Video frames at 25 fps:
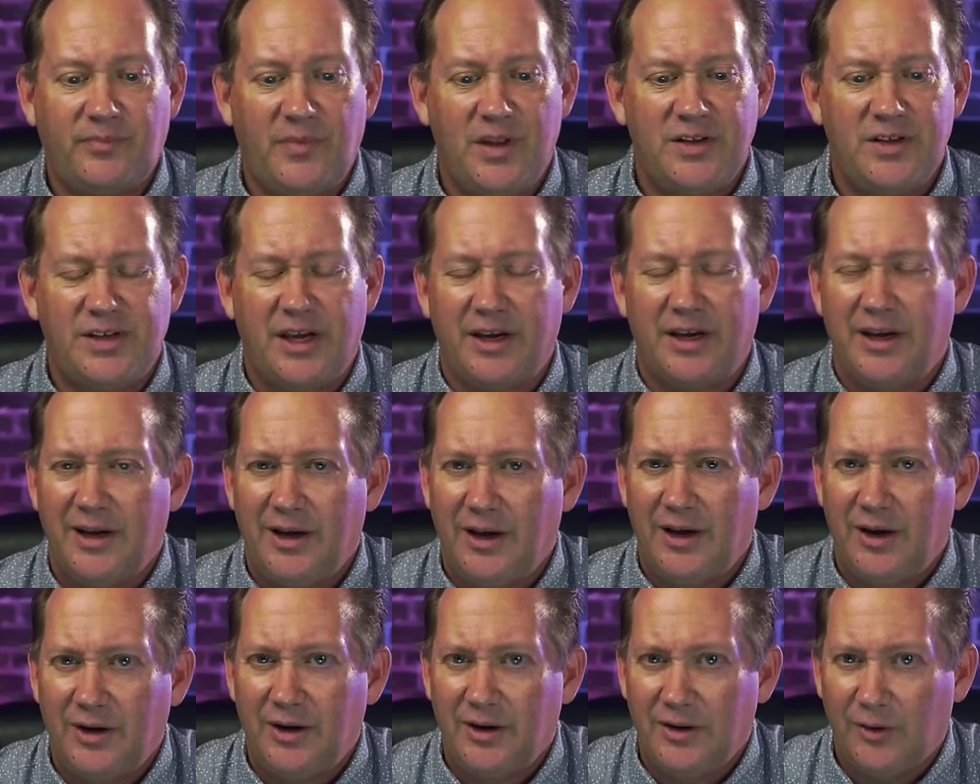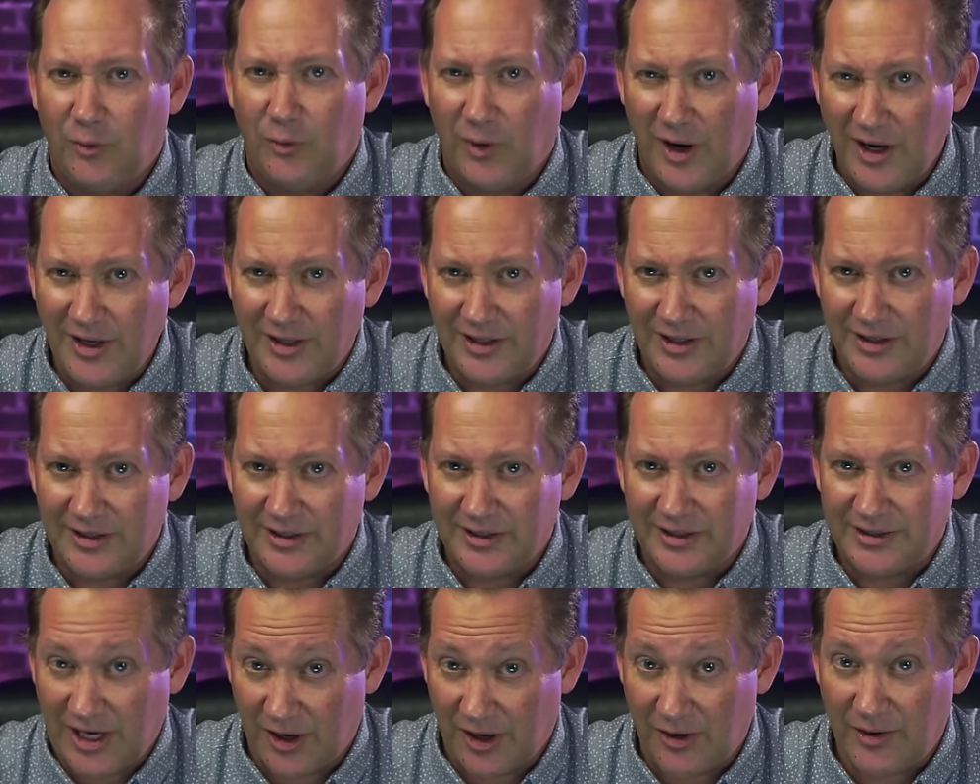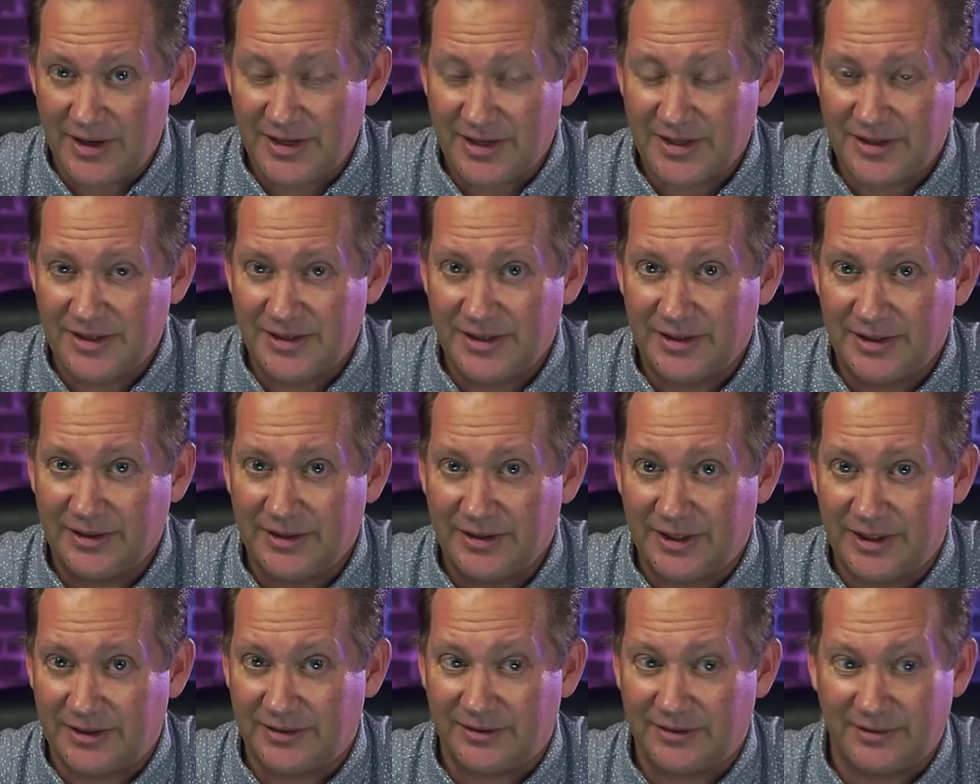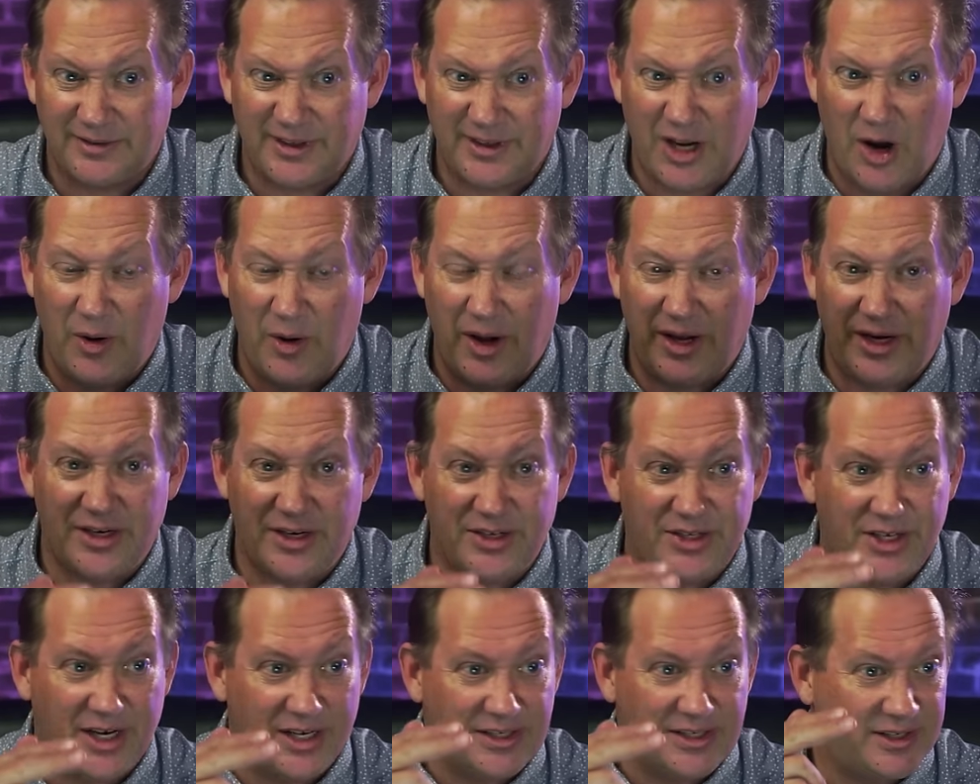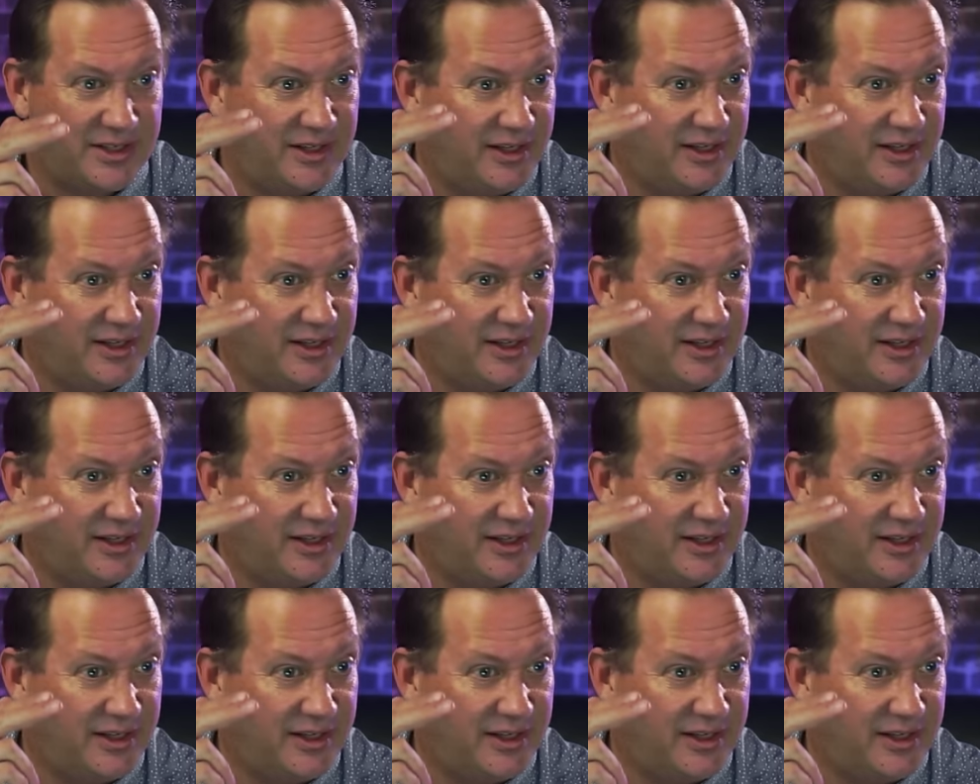It's like, what? Terrorists? They go in and just,